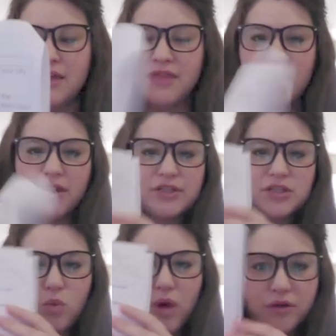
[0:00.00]
Then there is
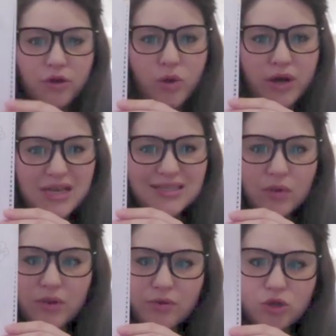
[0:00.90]
a weather quiz that
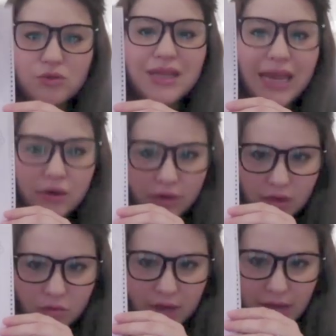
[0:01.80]
we will do later in
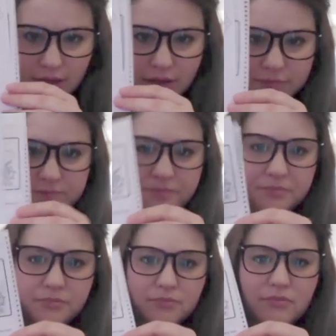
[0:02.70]
the week.
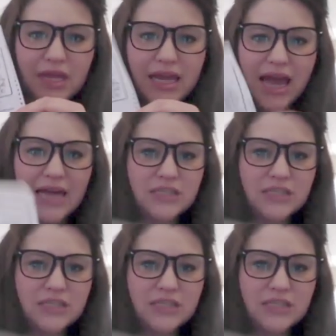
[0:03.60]
It has a